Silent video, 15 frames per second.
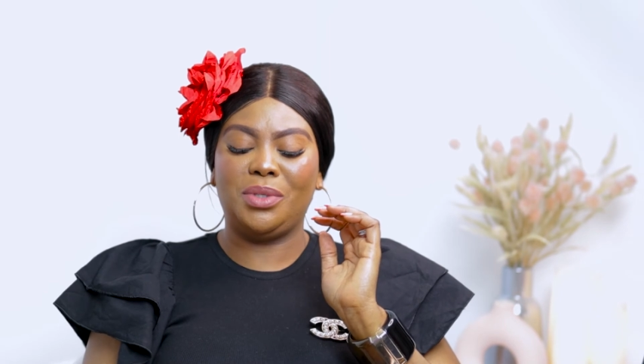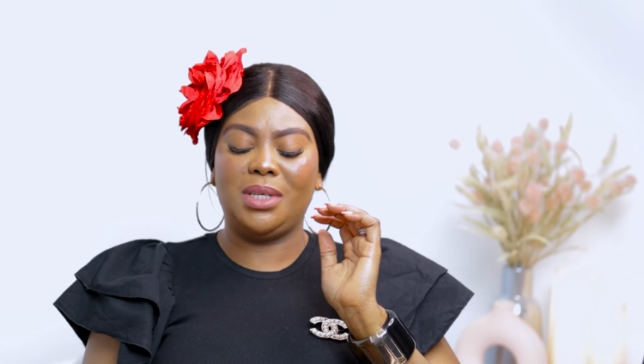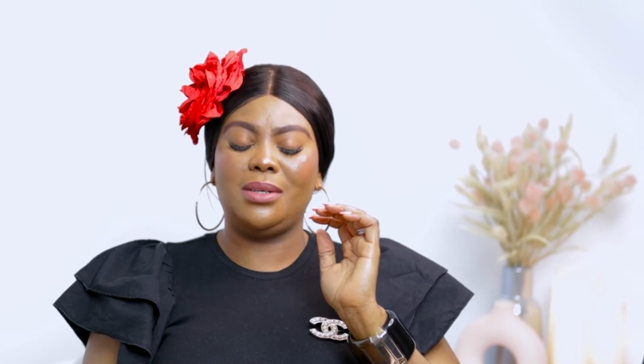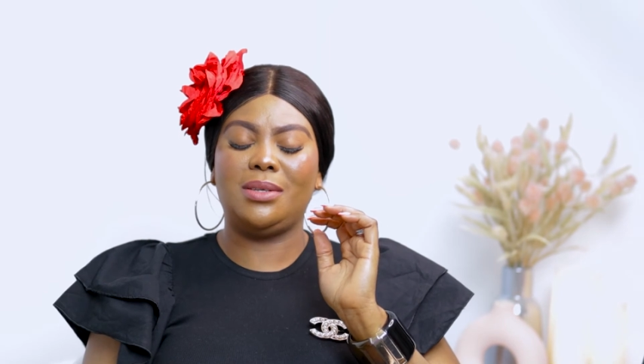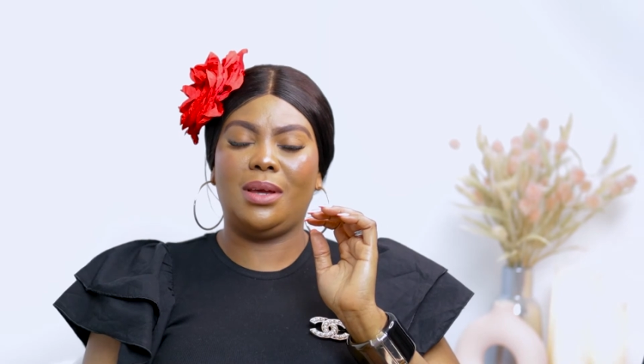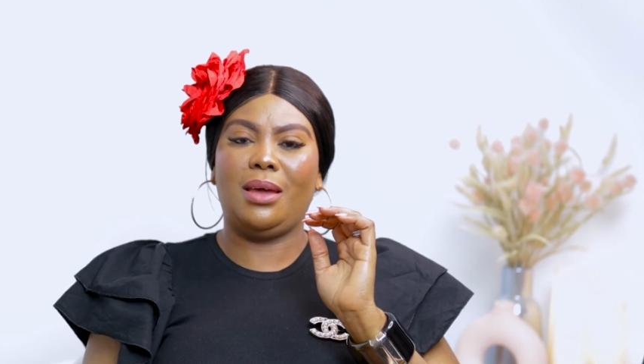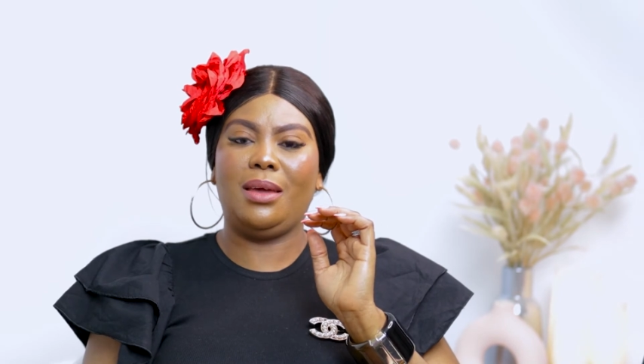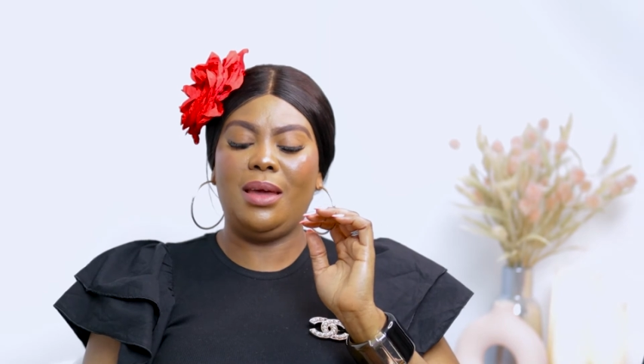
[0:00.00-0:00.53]

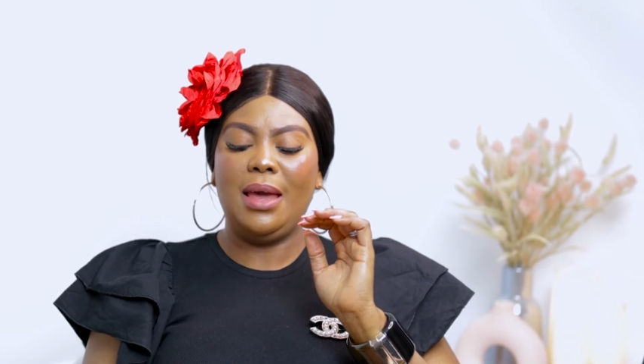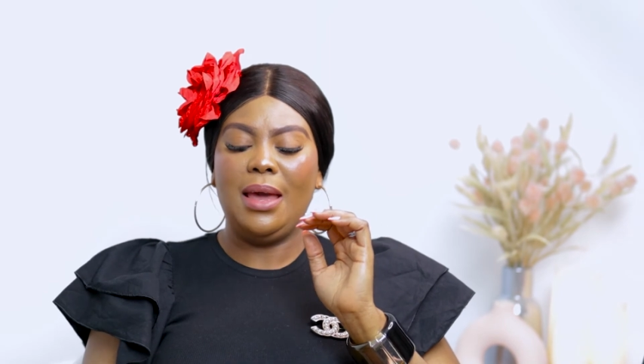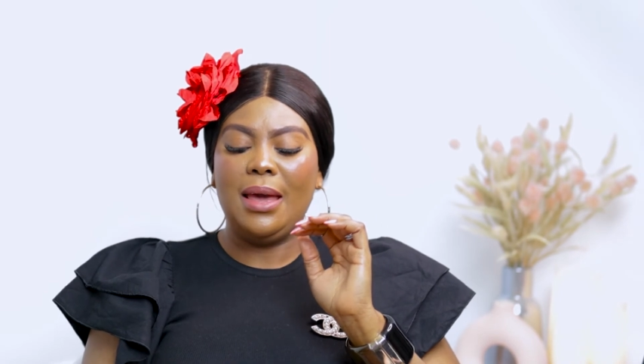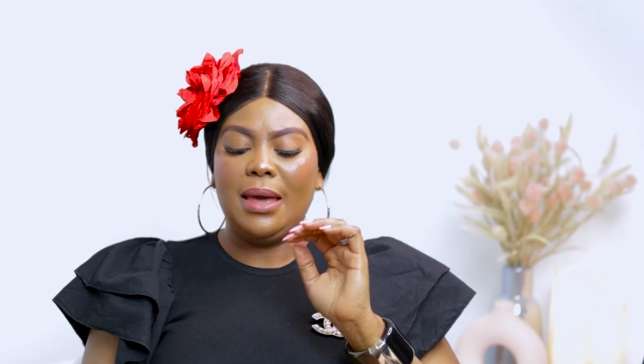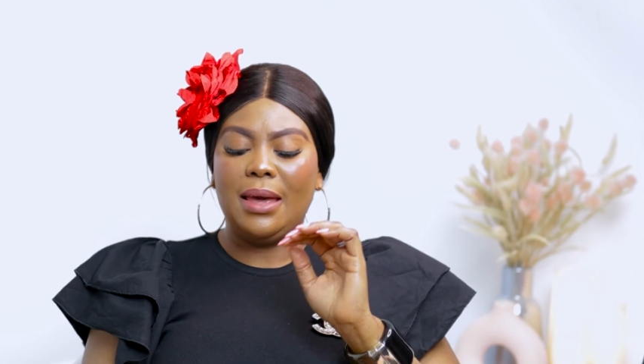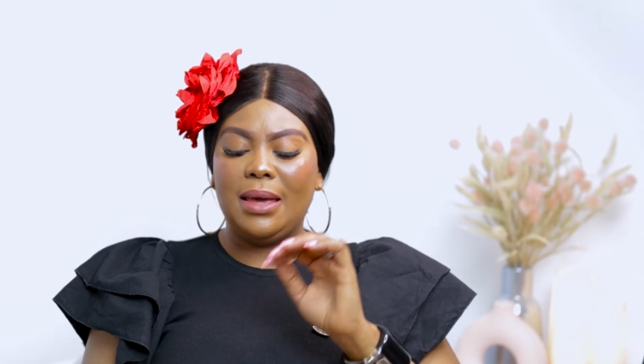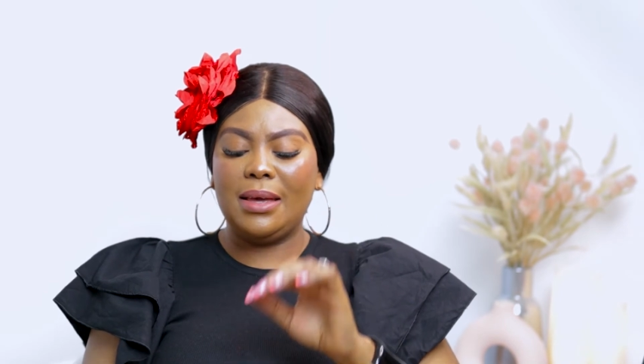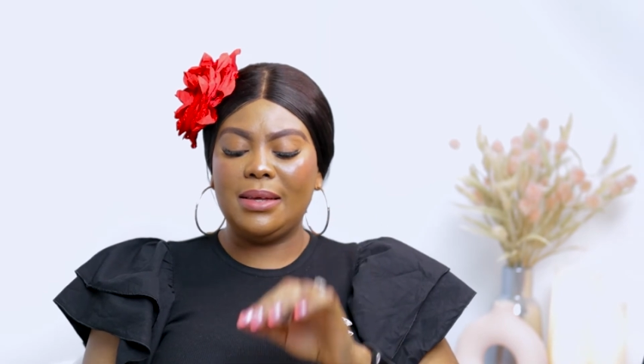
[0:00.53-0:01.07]
today,
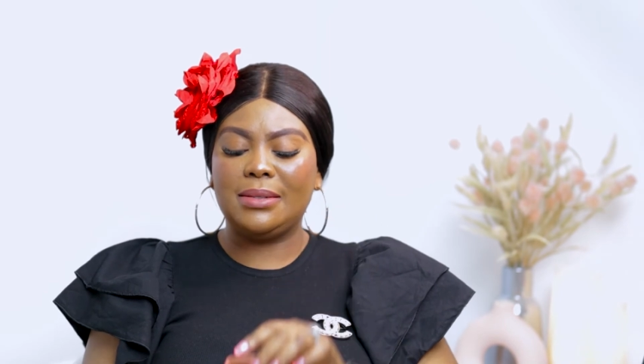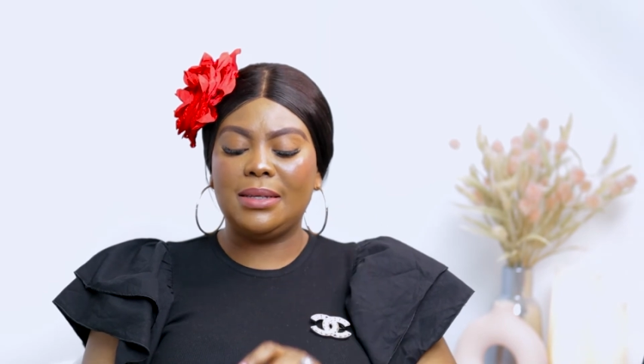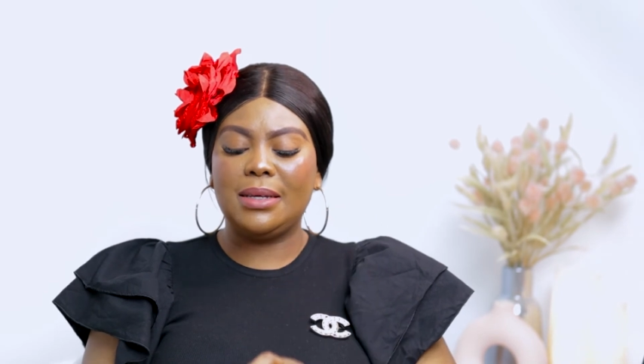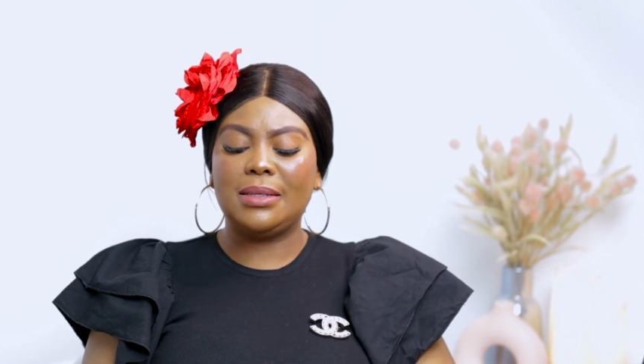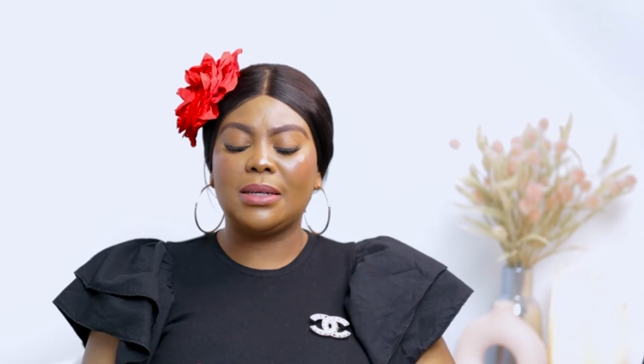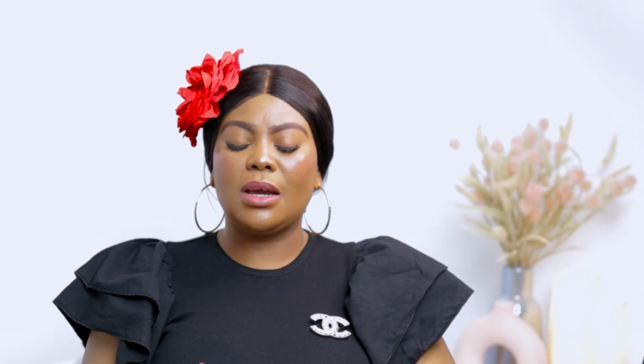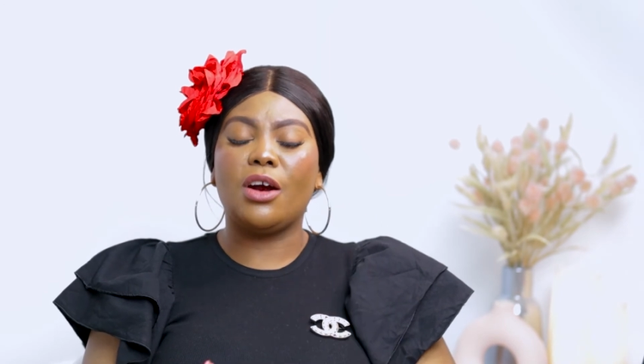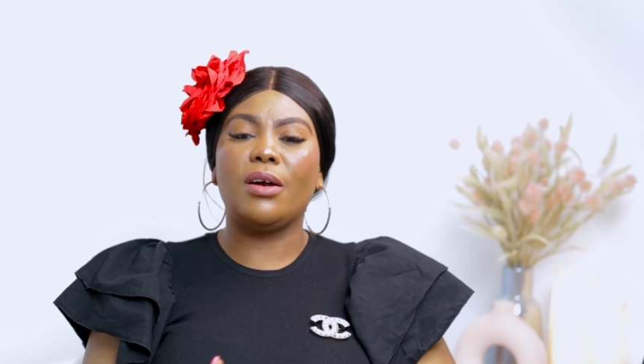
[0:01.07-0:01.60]
is
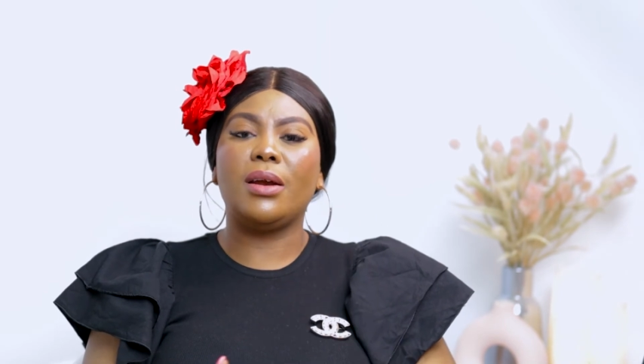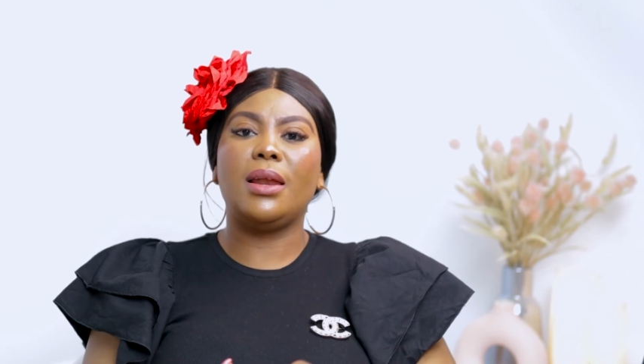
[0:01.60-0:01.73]
this Karl